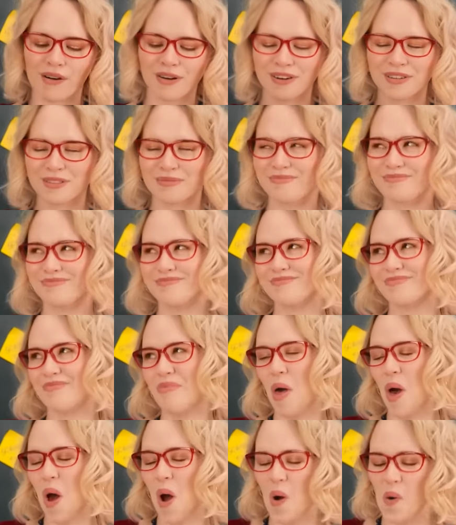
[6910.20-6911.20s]

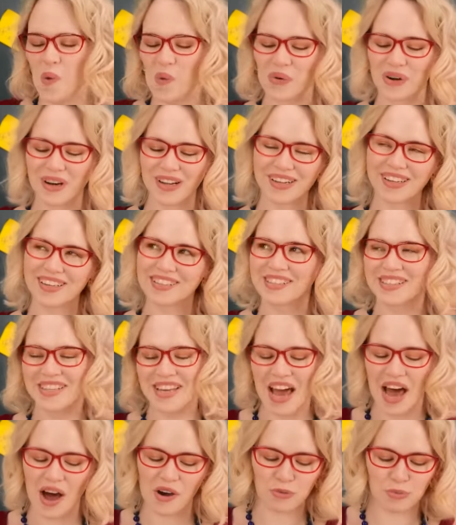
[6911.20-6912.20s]
Hmm. Well, let's see
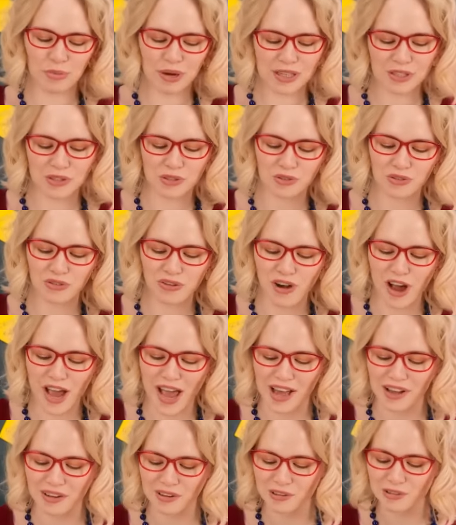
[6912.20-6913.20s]
how bad you
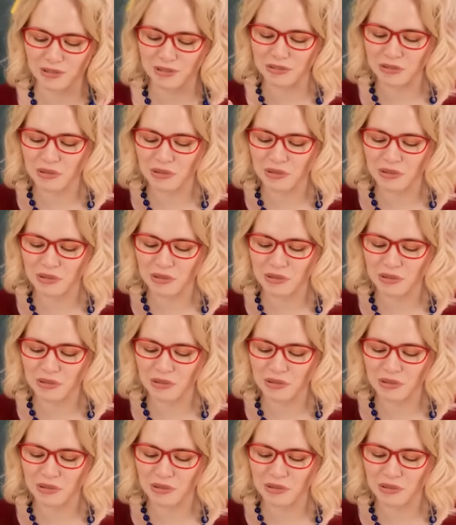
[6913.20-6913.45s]
failed.